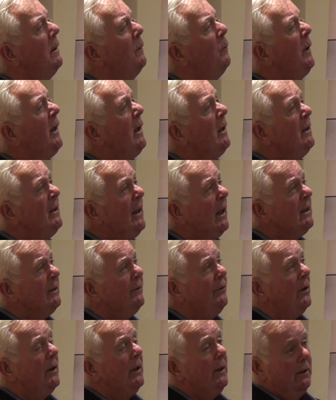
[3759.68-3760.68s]
we can
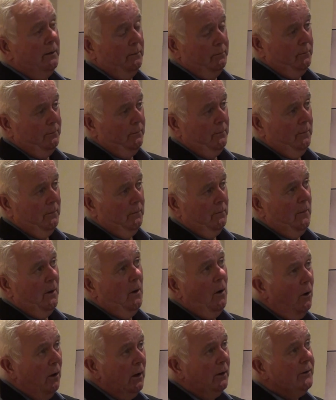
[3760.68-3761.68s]
identify
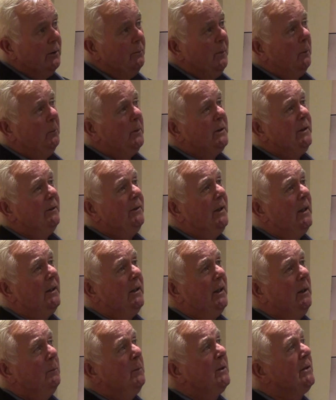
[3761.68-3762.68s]
all of the members of that
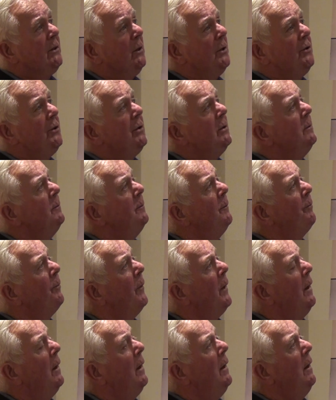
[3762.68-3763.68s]
team as such.
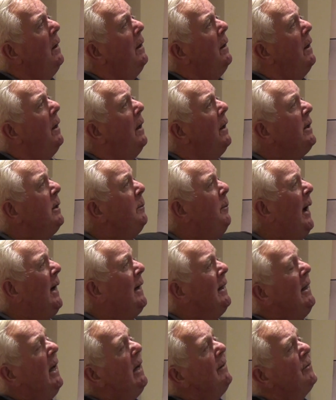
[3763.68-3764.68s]
On the back
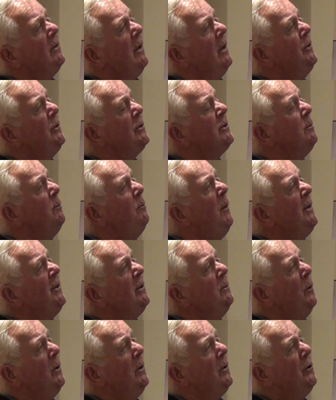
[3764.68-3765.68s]
left, I'll just
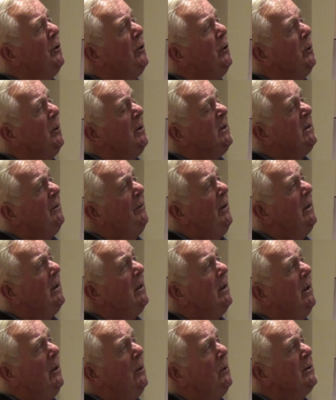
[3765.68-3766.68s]
mention one or two. In civilian
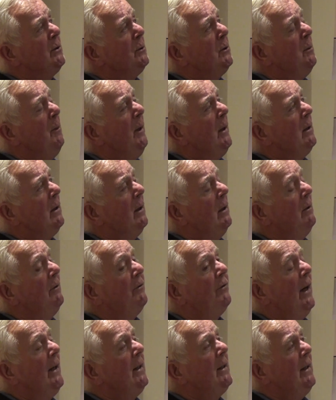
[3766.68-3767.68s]
clothes was a man called
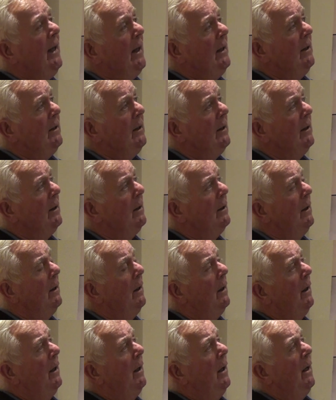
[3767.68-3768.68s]
Frank Kennedy,
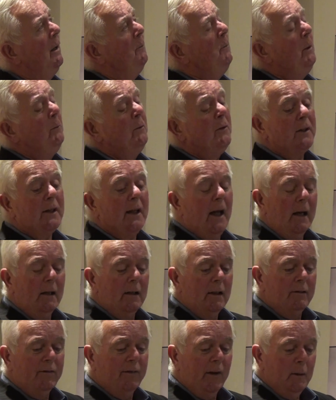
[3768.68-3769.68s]
member of the
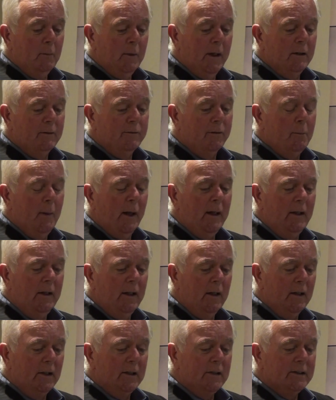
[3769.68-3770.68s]
Kennedy family, and for many
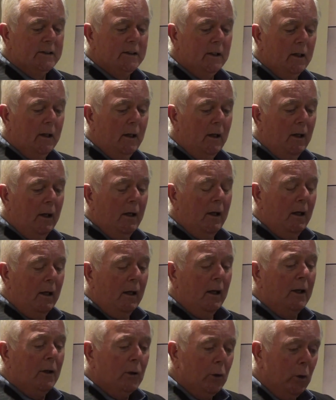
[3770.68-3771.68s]
years
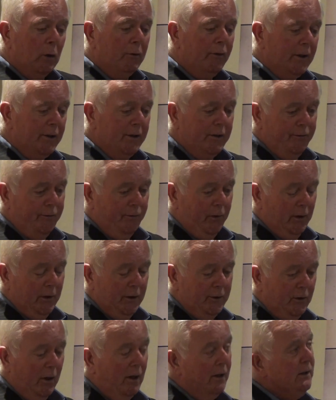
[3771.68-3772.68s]
he covered for the
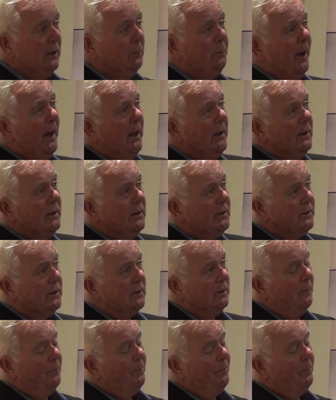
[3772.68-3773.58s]
Drogheda Independent